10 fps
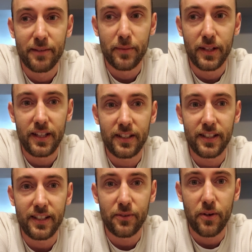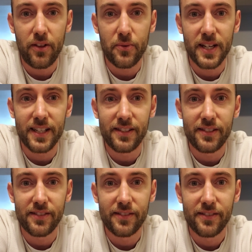politically or
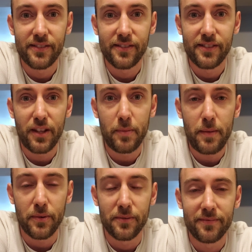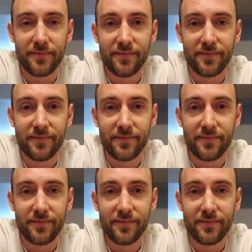otherwise to the people.